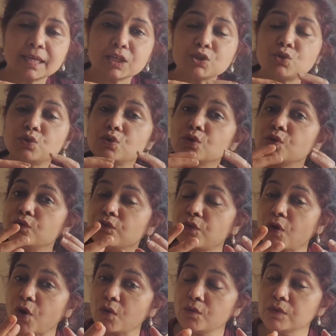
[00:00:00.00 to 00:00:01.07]
is to look
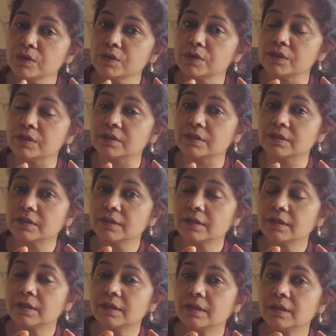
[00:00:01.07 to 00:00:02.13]
forward
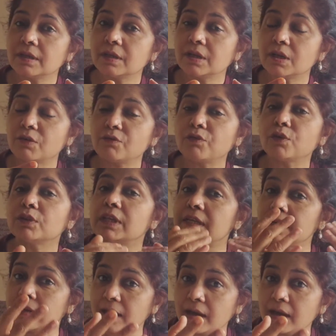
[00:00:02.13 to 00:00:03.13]
for that